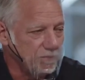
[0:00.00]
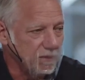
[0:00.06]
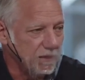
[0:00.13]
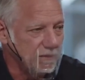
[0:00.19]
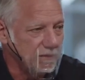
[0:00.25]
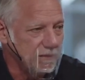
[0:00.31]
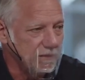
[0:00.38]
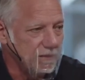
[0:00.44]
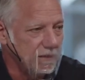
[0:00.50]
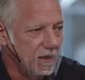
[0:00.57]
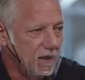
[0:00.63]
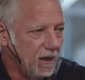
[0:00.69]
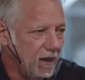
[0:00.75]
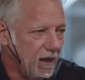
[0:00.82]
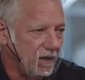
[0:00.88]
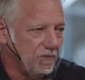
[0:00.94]
but I did
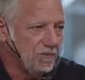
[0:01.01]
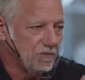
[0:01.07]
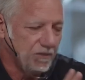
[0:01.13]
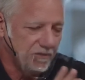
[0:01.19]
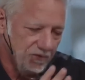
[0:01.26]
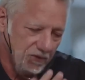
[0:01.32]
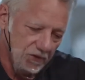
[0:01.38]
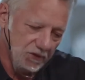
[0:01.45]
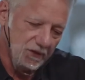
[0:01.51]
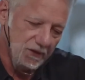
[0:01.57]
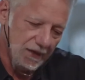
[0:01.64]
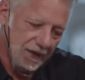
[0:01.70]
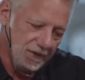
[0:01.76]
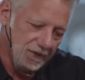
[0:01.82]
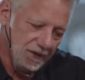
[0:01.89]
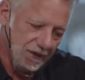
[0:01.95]
often refer to
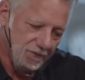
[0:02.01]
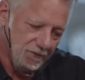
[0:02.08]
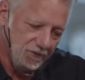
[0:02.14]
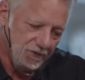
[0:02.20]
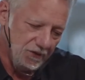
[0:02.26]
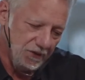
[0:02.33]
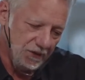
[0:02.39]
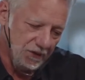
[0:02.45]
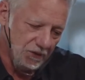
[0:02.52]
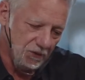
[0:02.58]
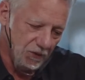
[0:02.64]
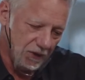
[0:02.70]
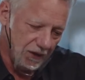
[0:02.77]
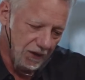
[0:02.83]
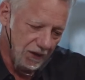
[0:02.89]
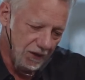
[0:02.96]
that time of year
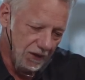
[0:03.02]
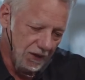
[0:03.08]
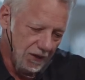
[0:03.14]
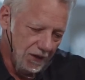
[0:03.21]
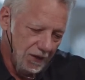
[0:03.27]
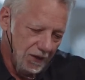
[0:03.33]
where